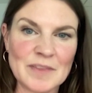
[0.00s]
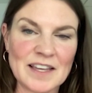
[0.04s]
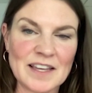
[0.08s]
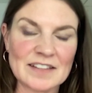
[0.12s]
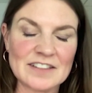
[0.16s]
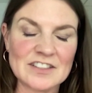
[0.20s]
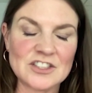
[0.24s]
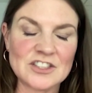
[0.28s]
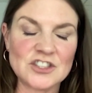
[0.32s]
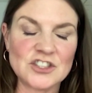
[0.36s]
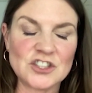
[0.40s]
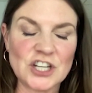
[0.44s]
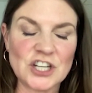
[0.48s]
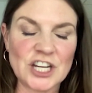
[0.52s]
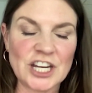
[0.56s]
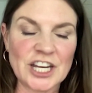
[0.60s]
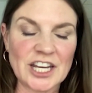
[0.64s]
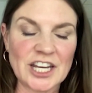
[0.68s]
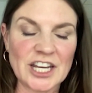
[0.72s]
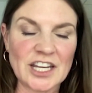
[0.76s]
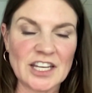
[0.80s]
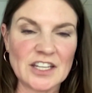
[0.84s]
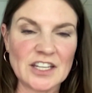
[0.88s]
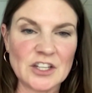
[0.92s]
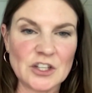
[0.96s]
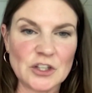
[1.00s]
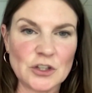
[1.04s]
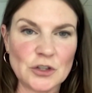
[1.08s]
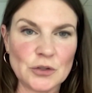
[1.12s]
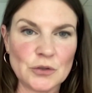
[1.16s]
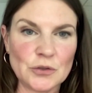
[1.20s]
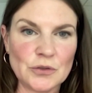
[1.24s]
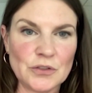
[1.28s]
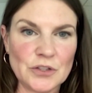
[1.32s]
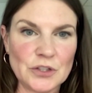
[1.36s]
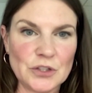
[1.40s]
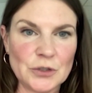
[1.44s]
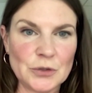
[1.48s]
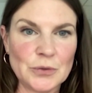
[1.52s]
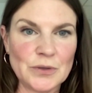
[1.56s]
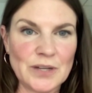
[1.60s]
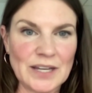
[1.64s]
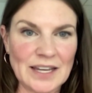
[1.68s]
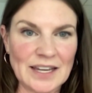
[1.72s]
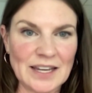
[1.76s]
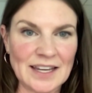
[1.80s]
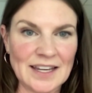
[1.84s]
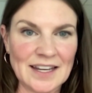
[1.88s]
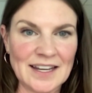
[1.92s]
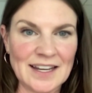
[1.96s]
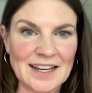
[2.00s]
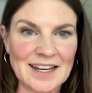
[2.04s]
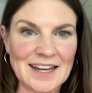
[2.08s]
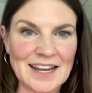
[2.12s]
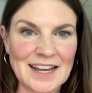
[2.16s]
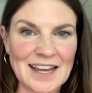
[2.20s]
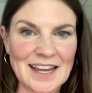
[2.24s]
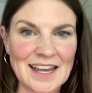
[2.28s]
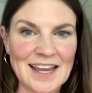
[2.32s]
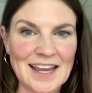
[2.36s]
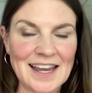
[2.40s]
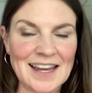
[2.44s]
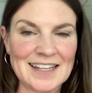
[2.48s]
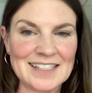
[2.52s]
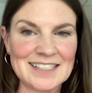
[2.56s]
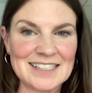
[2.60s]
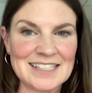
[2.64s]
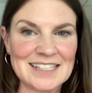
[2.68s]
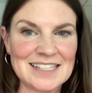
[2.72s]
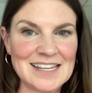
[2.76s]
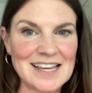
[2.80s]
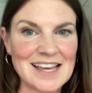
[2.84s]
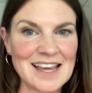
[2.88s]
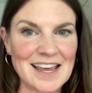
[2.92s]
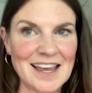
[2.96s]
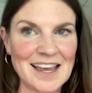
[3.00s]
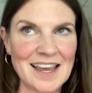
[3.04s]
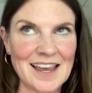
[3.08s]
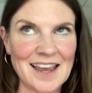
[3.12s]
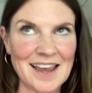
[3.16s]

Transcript: That's J U U N A D